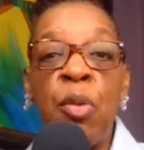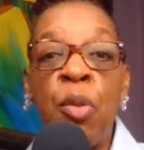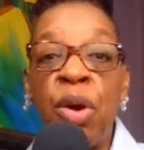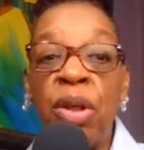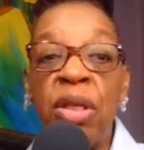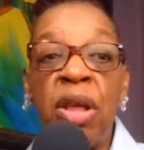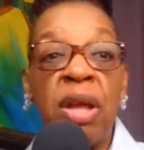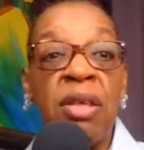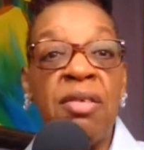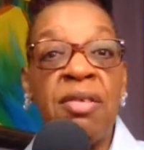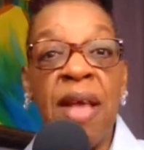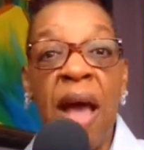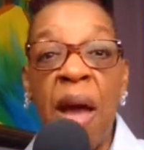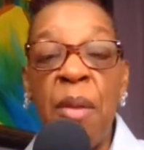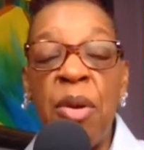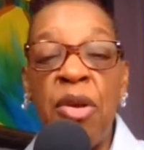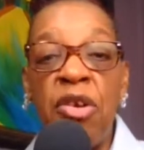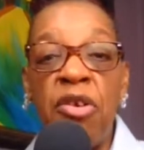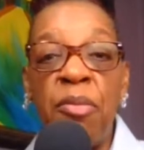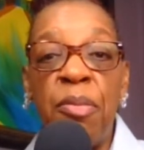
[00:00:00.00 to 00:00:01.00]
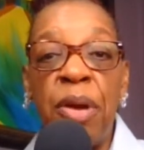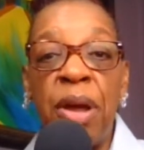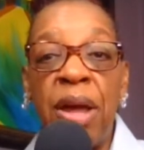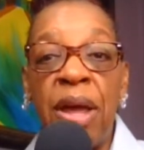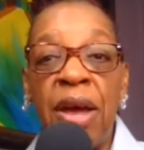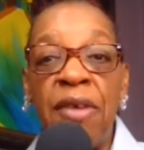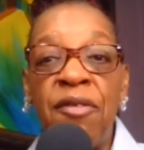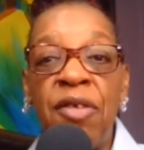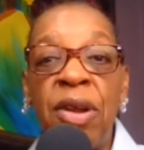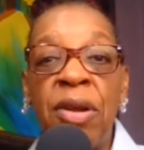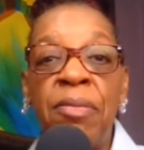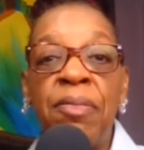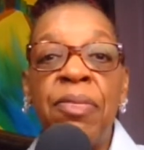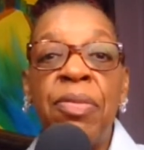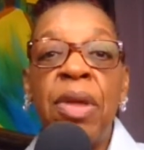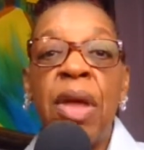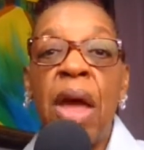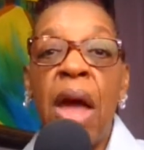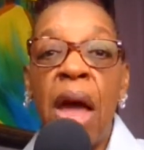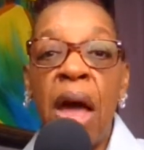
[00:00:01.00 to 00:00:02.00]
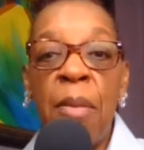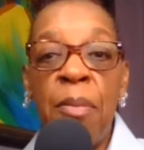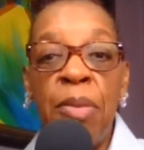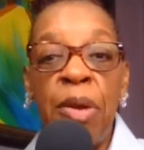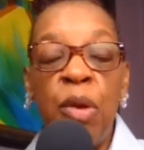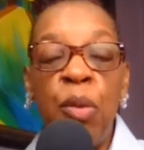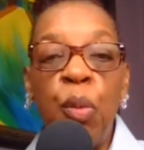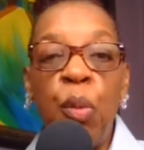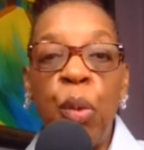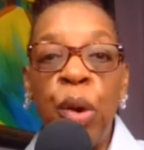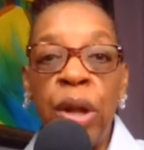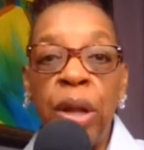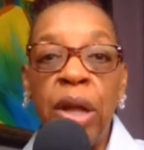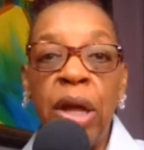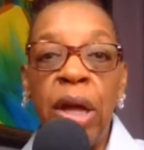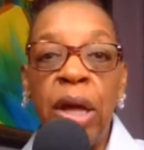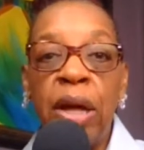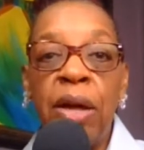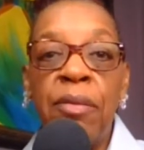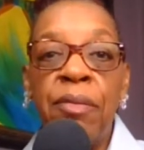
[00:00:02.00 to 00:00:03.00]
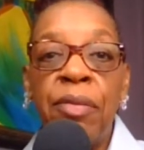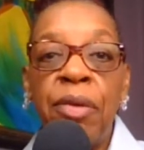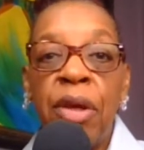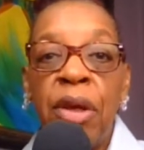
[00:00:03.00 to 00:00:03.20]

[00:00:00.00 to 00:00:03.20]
what the assignment you've been given, and be willing